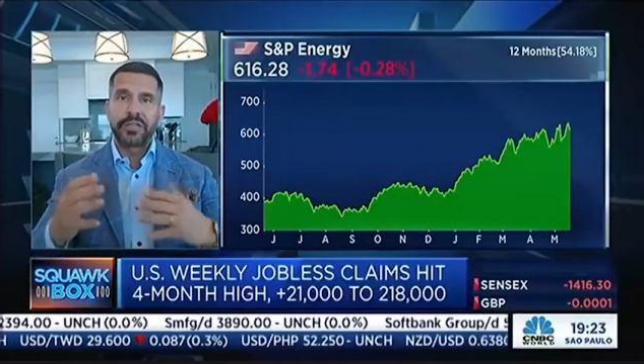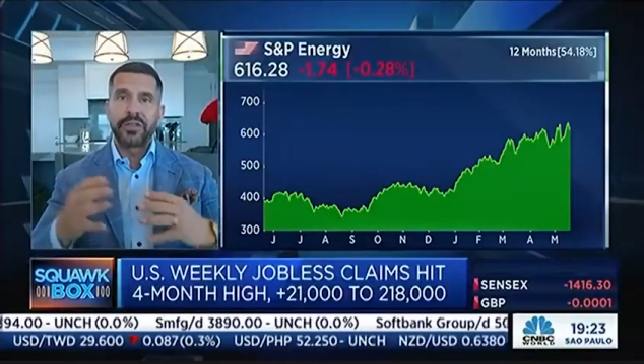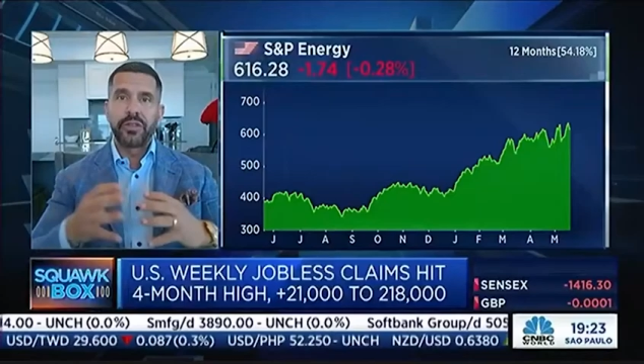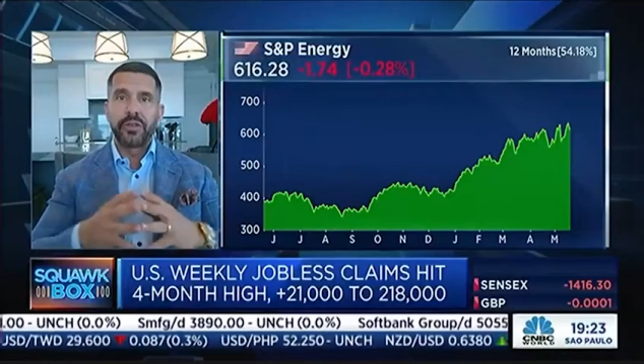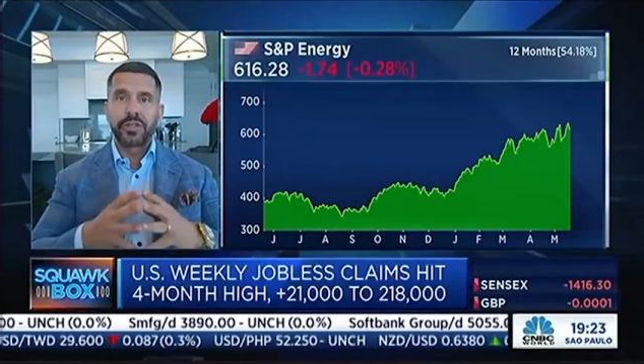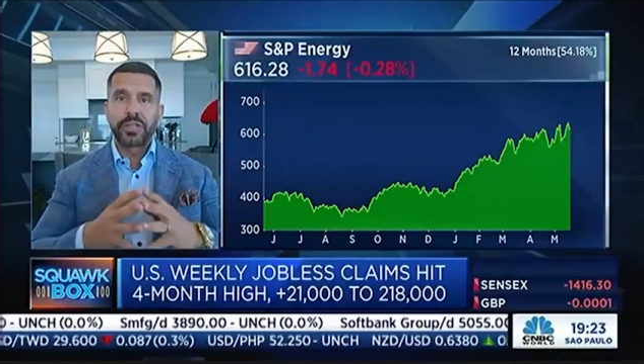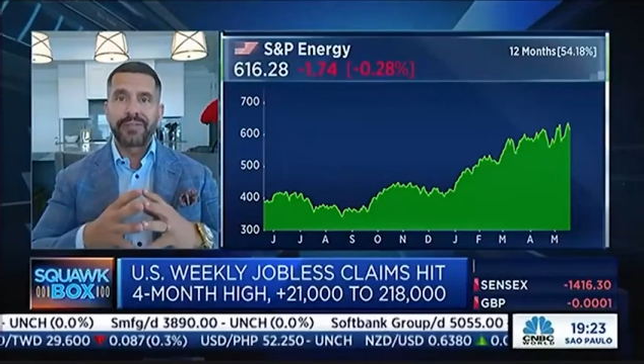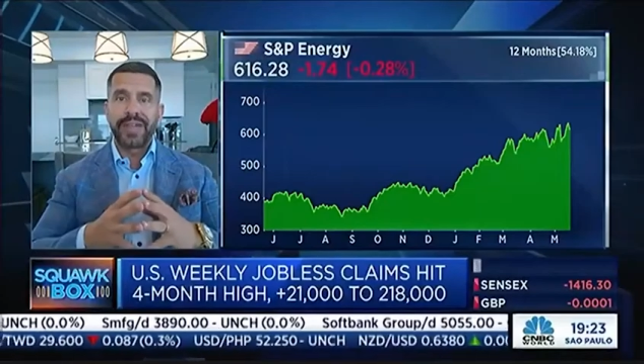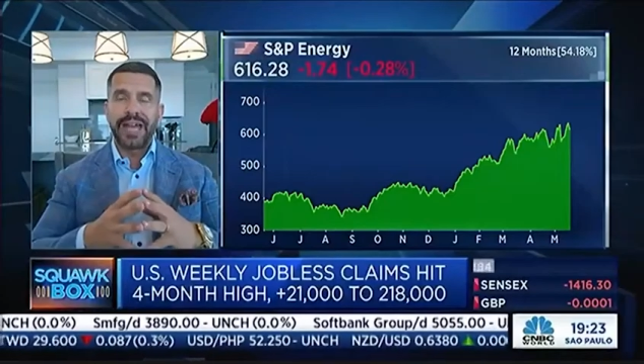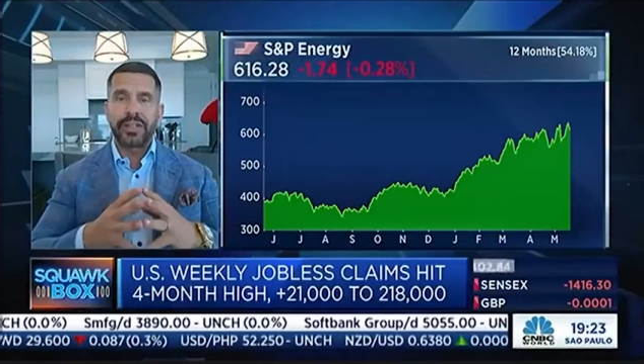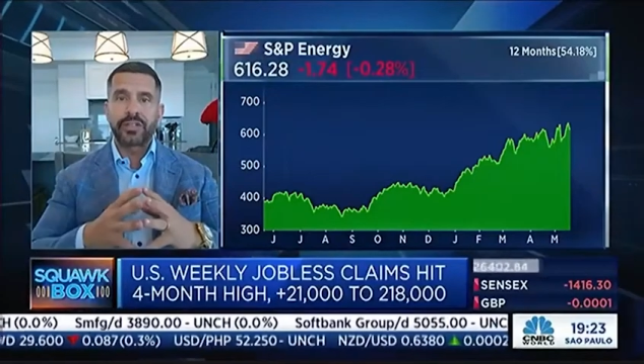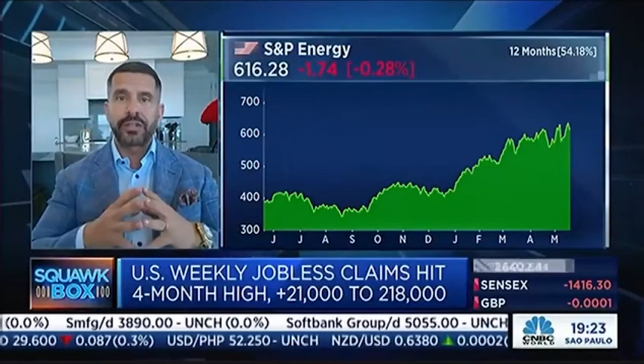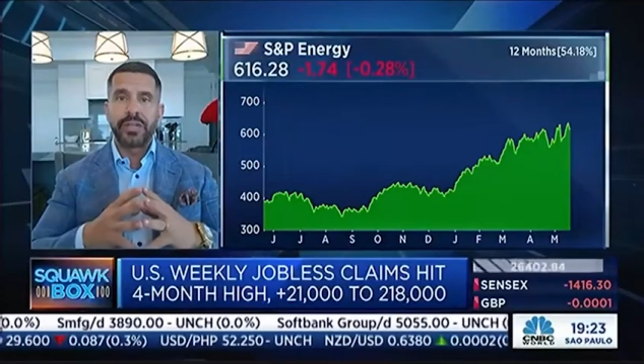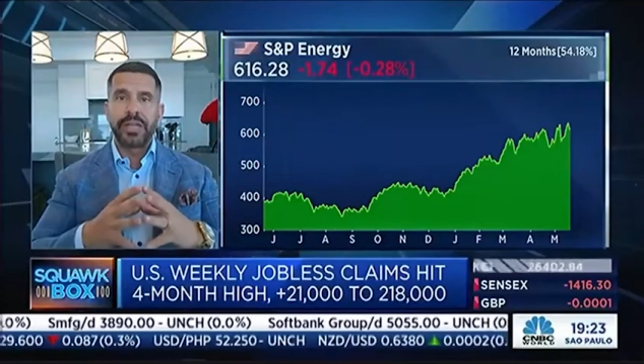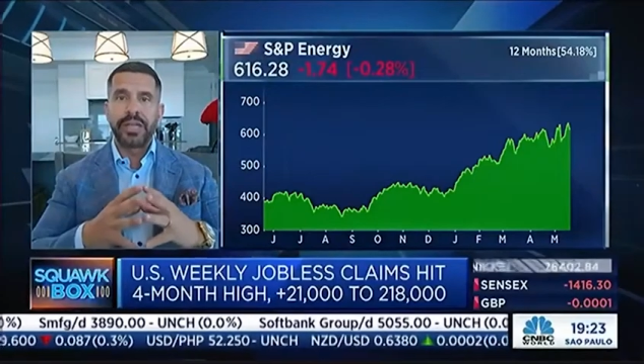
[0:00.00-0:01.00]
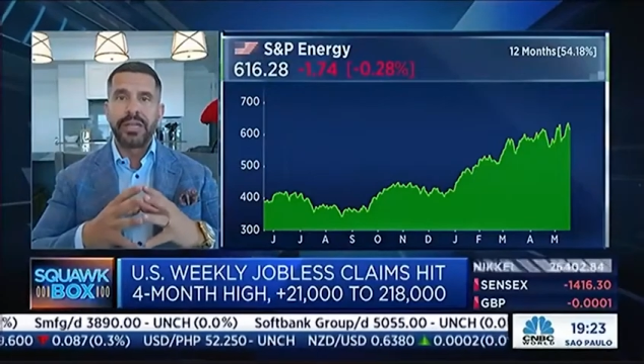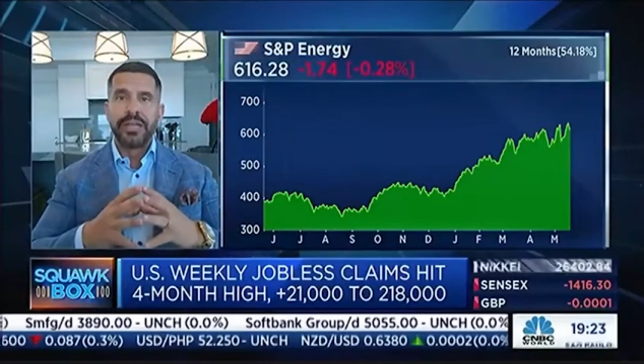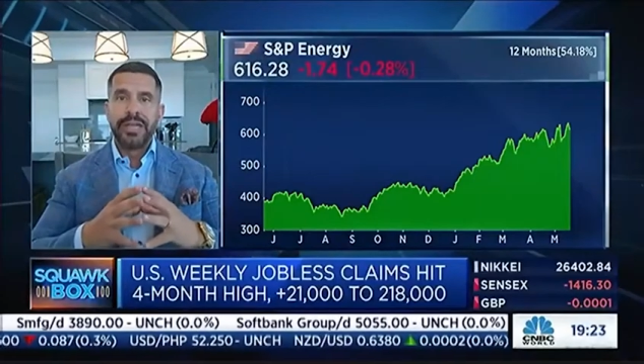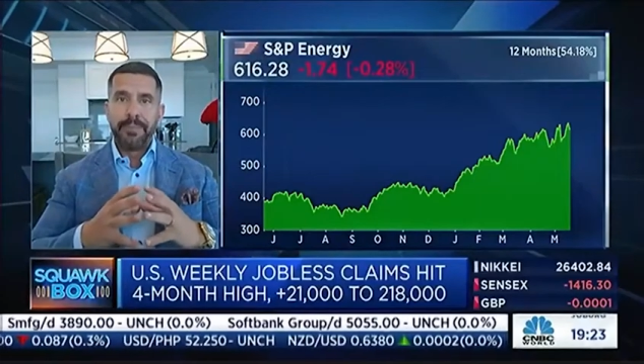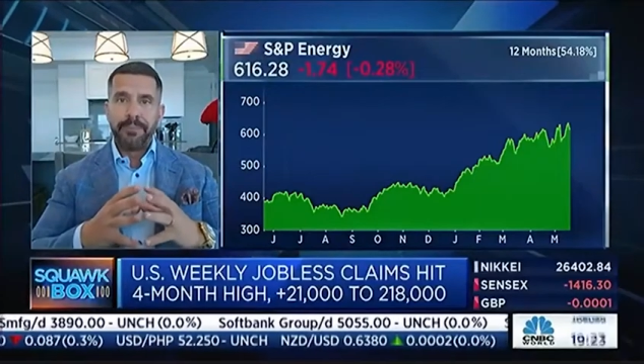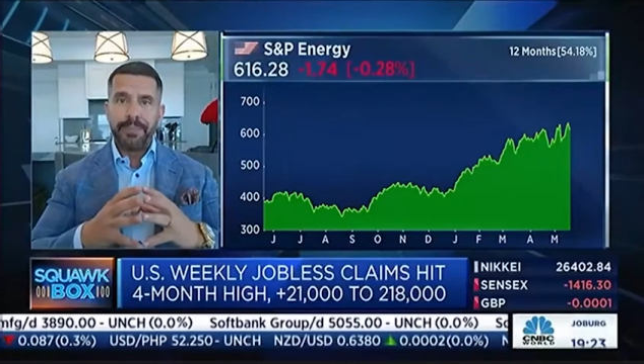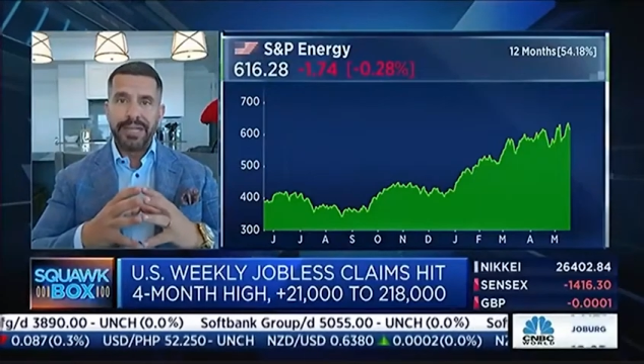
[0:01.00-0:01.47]
so those have actually
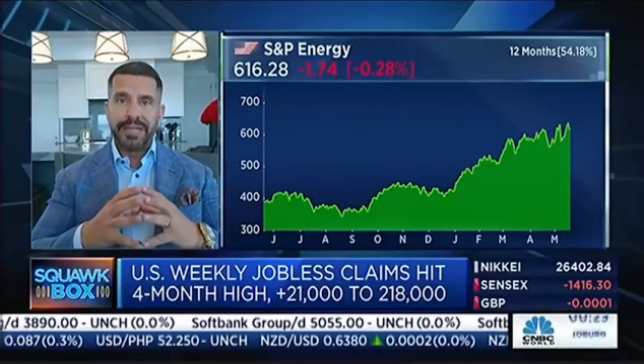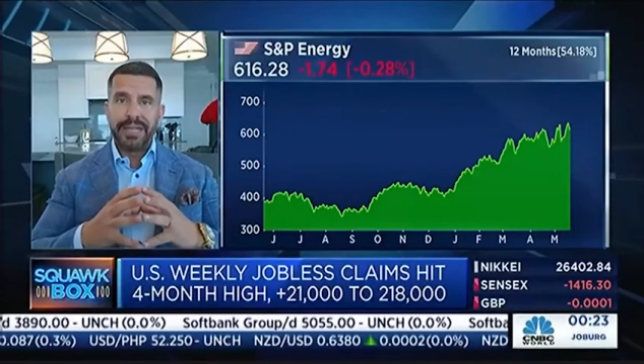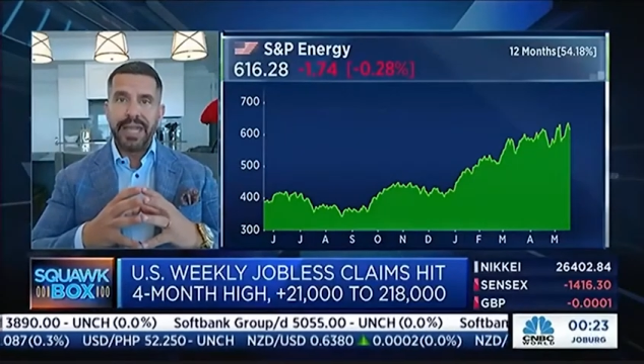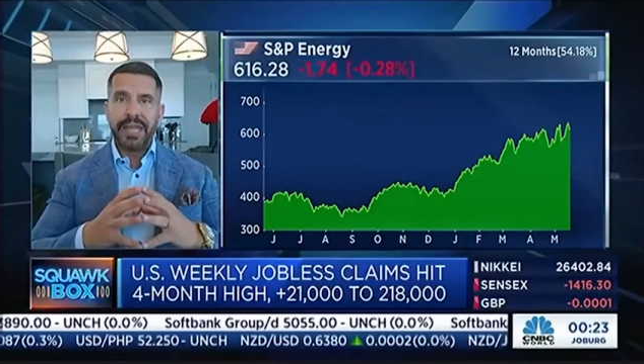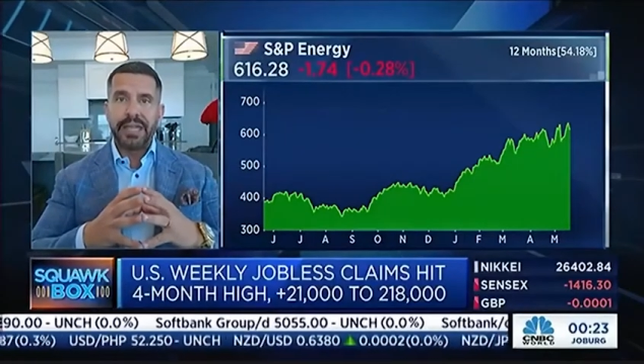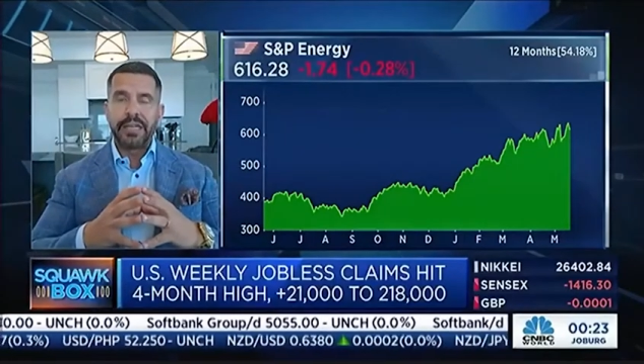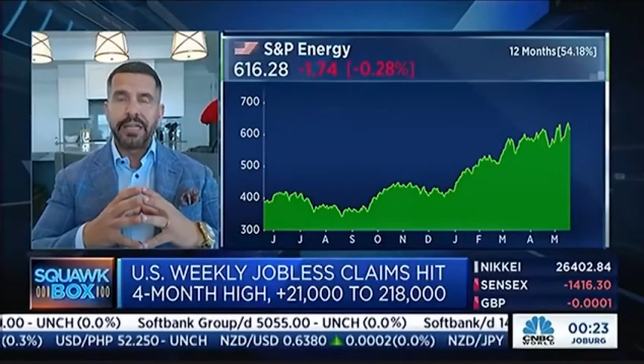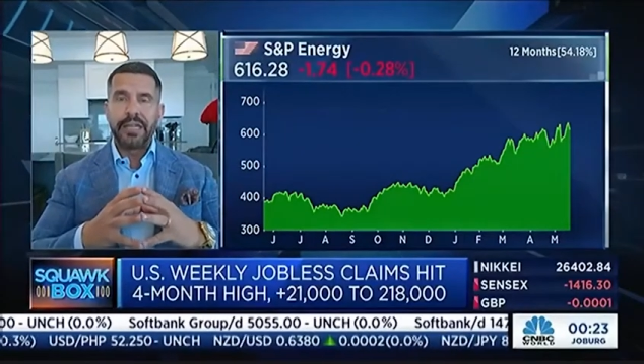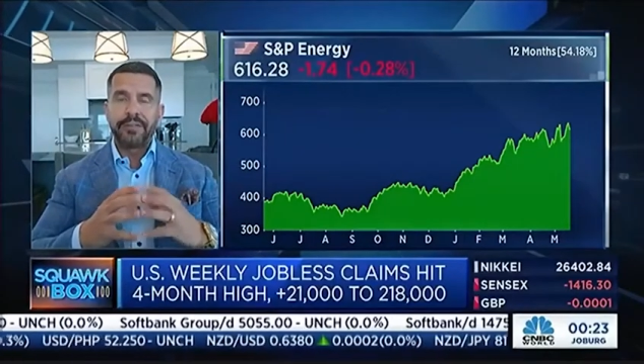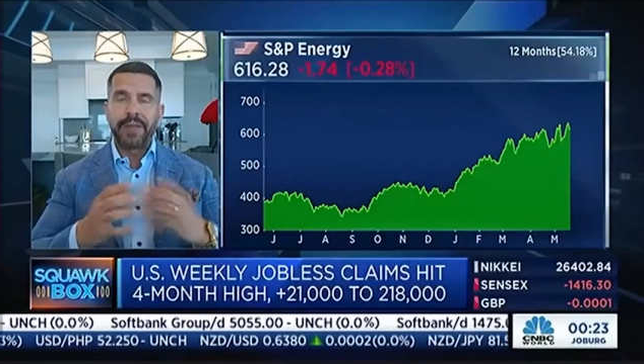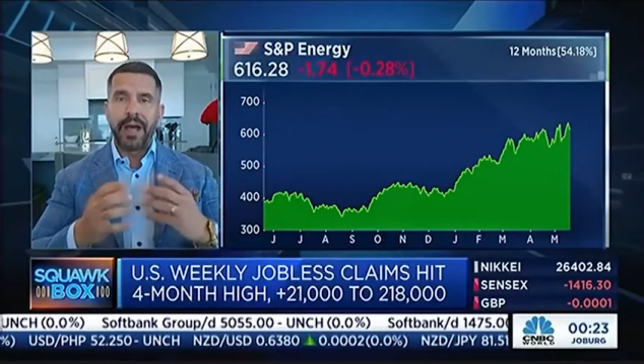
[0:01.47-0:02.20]
been negative.